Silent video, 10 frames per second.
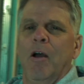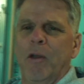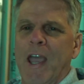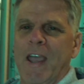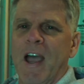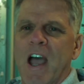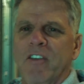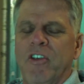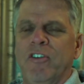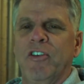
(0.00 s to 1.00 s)
Okay,
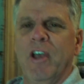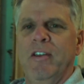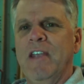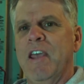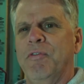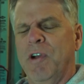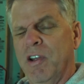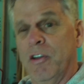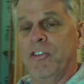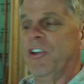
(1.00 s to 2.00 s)
guys, it's uh, day three
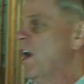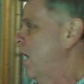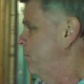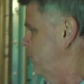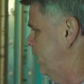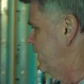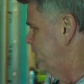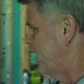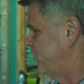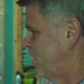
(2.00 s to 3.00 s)
on this job. Uh,
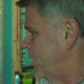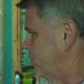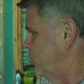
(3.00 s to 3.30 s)
last time we